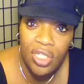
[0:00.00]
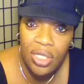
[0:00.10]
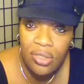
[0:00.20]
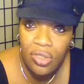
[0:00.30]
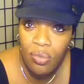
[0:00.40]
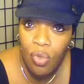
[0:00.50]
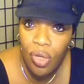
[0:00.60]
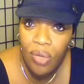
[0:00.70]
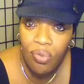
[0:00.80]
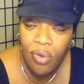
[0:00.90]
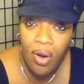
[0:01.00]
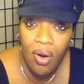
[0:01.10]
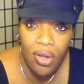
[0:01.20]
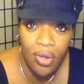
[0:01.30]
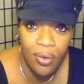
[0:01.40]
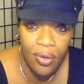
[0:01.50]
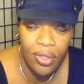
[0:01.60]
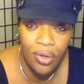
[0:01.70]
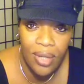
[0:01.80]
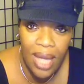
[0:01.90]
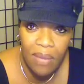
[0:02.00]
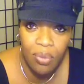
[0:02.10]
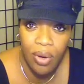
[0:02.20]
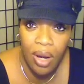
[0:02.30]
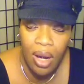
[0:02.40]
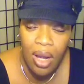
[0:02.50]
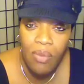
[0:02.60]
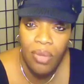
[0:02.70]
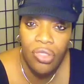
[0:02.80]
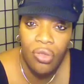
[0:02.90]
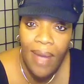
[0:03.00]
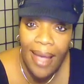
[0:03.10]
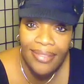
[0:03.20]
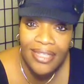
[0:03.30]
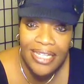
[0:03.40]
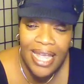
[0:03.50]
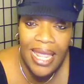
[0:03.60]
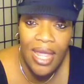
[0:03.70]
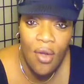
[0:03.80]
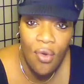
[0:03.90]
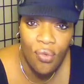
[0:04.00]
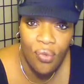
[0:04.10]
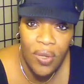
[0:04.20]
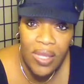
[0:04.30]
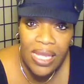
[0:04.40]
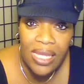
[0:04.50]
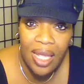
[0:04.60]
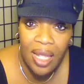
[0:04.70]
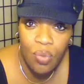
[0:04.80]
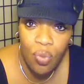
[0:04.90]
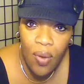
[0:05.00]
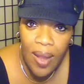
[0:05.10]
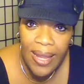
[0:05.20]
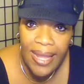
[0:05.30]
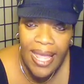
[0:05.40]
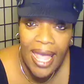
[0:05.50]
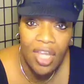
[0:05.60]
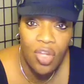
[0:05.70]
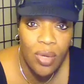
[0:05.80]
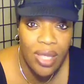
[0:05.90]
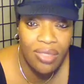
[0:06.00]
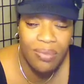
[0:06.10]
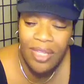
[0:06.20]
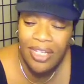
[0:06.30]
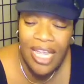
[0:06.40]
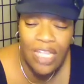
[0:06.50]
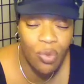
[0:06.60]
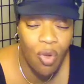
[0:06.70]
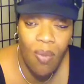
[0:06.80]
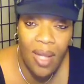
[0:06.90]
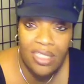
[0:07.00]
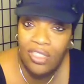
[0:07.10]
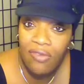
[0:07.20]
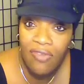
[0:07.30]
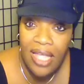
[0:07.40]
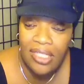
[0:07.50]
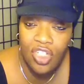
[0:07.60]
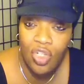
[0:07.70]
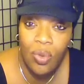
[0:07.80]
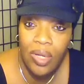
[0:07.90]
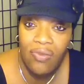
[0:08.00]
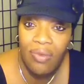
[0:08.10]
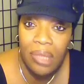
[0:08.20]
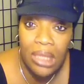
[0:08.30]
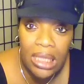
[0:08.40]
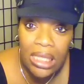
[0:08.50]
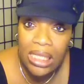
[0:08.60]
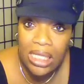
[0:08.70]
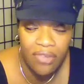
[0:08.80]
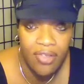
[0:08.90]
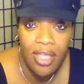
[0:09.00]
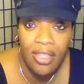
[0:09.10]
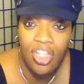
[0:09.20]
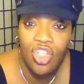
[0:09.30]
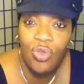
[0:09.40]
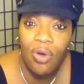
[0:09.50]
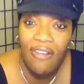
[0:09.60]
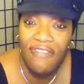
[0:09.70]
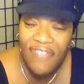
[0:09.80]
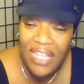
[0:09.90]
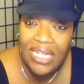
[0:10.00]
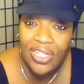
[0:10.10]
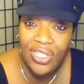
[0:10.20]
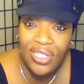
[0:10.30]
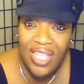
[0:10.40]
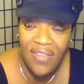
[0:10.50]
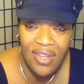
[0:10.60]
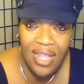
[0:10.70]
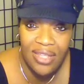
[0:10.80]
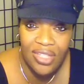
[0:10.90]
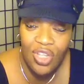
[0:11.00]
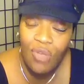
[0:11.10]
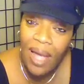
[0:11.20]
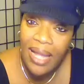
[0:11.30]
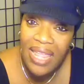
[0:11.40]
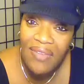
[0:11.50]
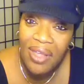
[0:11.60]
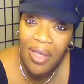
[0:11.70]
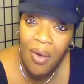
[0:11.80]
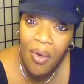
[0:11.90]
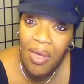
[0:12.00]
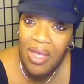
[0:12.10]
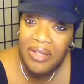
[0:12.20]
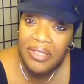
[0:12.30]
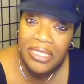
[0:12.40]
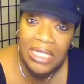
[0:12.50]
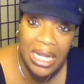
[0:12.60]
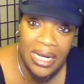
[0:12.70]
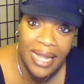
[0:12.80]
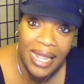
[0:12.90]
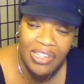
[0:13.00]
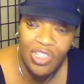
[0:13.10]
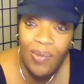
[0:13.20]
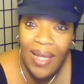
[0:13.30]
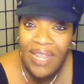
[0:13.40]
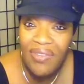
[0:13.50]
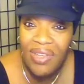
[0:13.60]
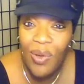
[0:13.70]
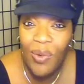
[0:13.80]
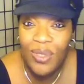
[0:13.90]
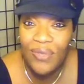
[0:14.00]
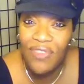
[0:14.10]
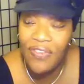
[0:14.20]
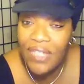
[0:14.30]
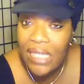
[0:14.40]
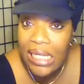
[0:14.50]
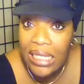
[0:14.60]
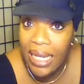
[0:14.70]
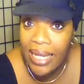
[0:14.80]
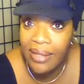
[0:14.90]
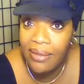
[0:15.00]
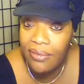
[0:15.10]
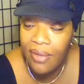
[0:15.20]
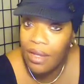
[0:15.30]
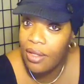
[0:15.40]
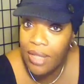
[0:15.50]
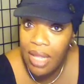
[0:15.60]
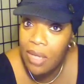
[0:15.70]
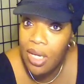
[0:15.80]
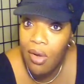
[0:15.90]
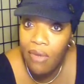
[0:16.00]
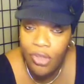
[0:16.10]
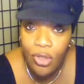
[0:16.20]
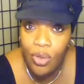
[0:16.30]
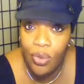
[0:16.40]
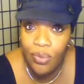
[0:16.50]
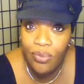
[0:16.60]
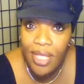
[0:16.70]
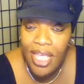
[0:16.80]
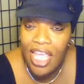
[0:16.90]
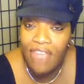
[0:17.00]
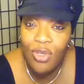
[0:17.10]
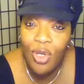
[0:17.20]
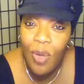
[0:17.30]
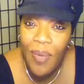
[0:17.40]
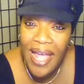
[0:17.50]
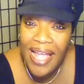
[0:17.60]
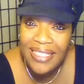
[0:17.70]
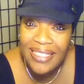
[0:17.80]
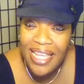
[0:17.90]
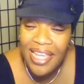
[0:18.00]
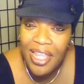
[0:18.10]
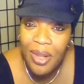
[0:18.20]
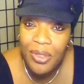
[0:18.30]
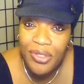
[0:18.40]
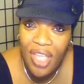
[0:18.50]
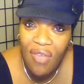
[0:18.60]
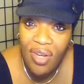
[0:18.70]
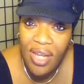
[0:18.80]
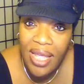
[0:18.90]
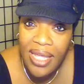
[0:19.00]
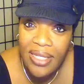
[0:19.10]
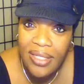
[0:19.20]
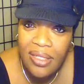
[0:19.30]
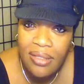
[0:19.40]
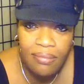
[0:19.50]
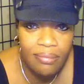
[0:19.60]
just your morning prayer or your night prayer, but throughout the day. Read and pray, and you will the days will go by so fast that you won't even believe that you are finished 7 days. And you might even go to 10 days. You might even go to 15 days. You let me know if you do. If you go past, the 7 days,